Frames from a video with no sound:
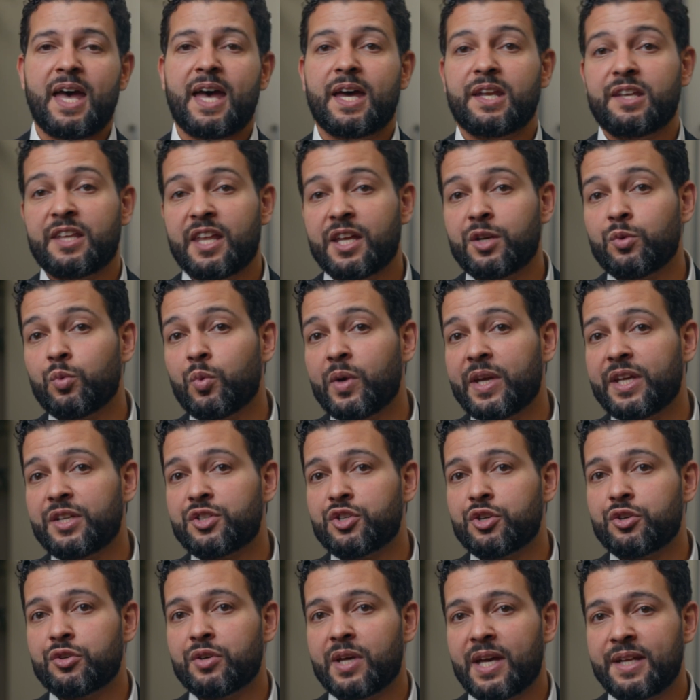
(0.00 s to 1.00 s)
and then we
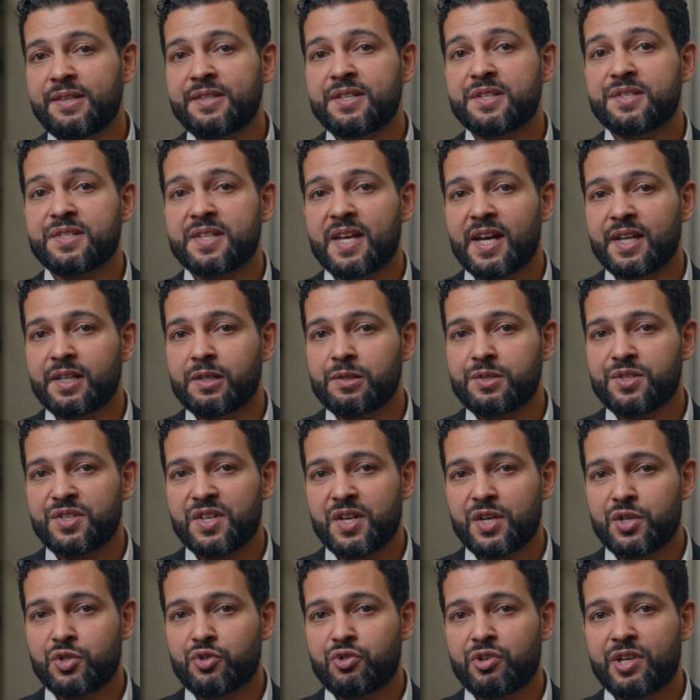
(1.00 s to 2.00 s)
do intestinal
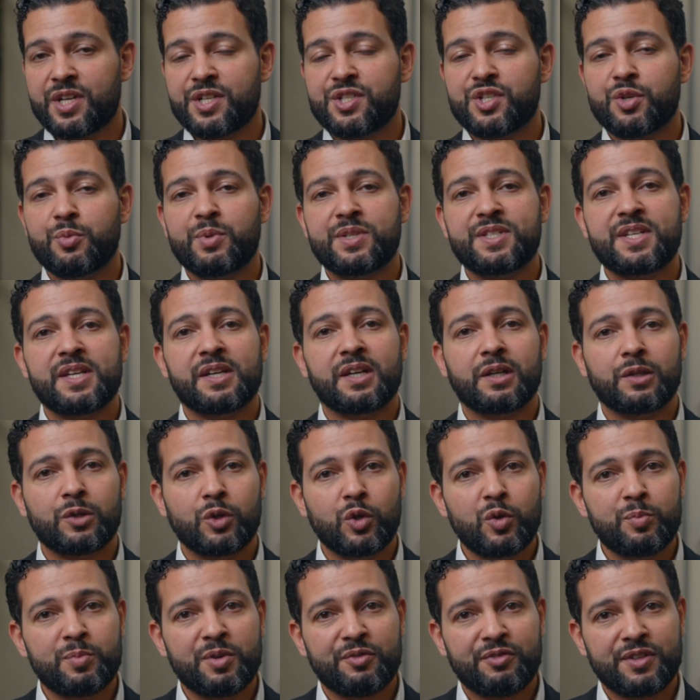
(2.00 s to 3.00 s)
surgery, so we take a
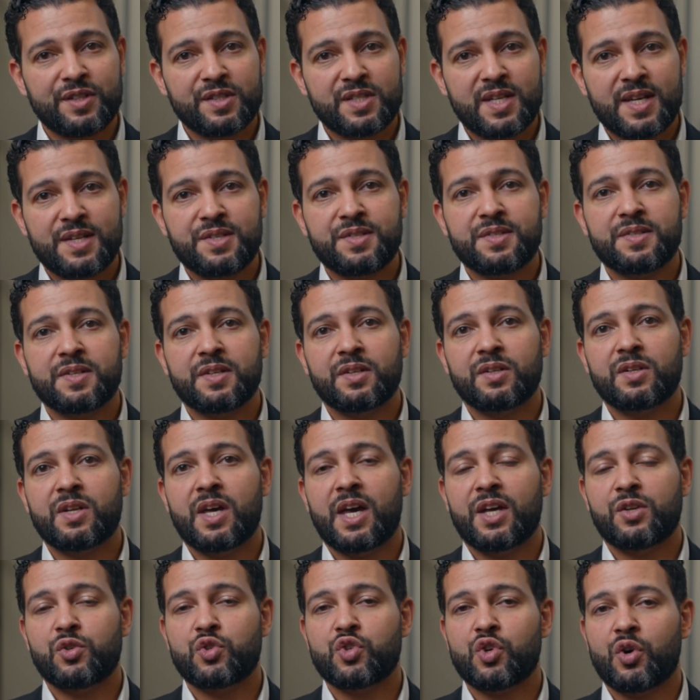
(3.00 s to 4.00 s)
loop of intestine
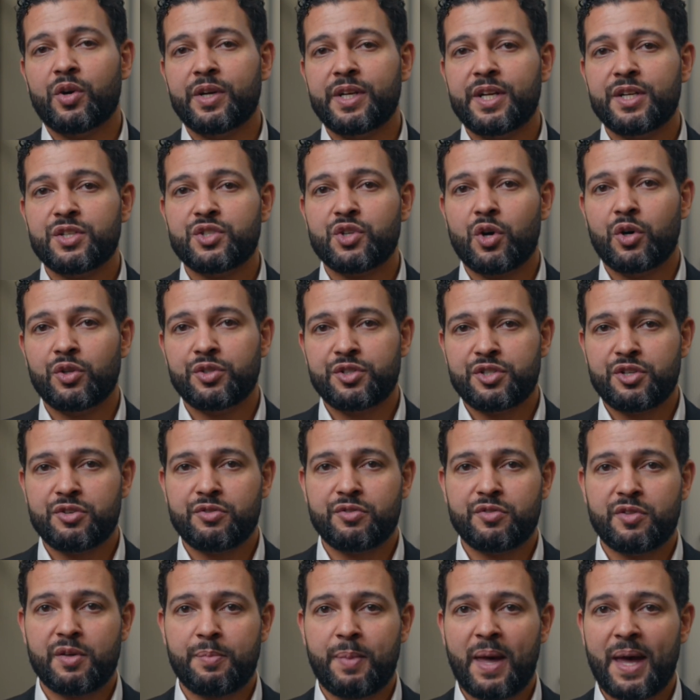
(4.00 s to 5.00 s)
and join it
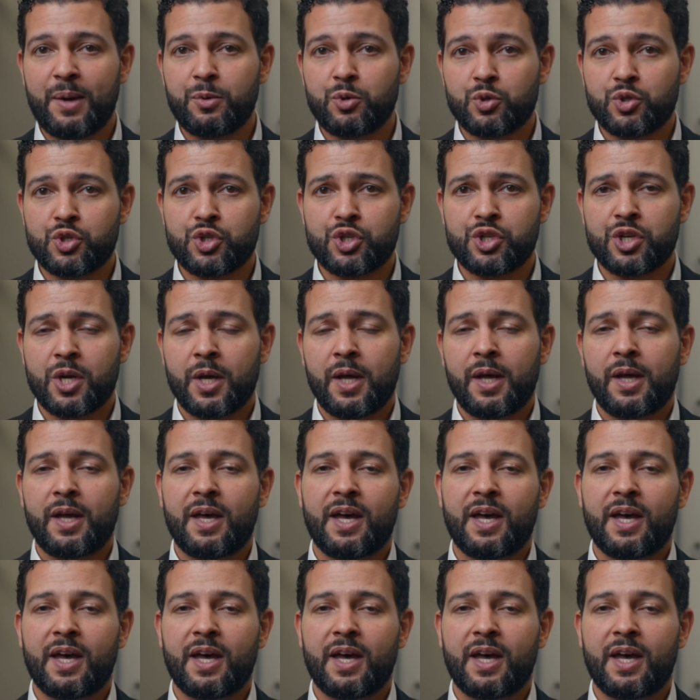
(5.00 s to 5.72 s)
onto the pouch,